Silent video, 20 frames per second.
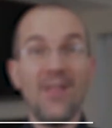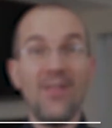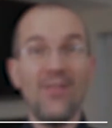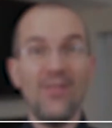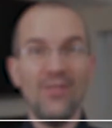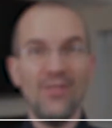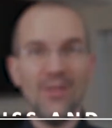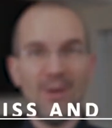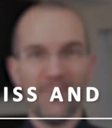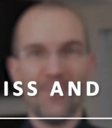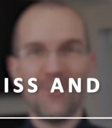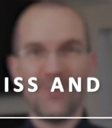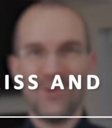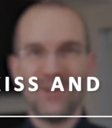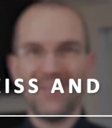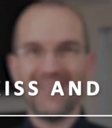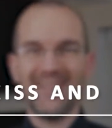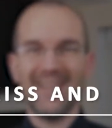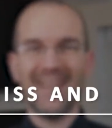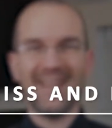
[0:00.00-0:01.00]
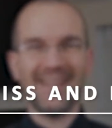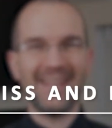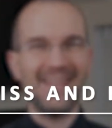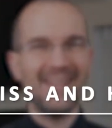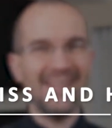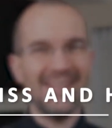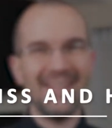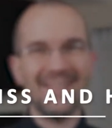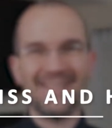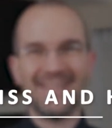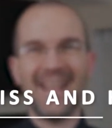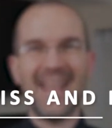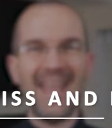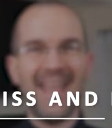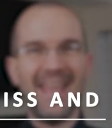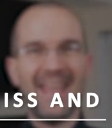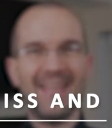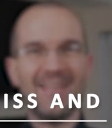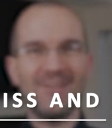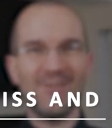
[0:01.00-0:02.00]
Number 1, kiss
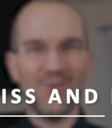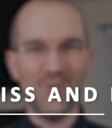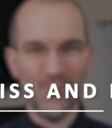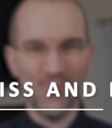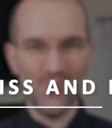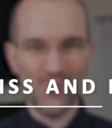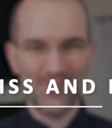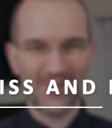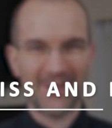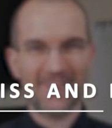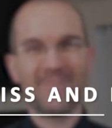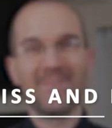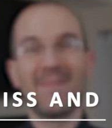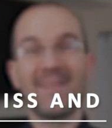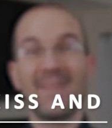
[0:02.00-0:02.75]
and hook.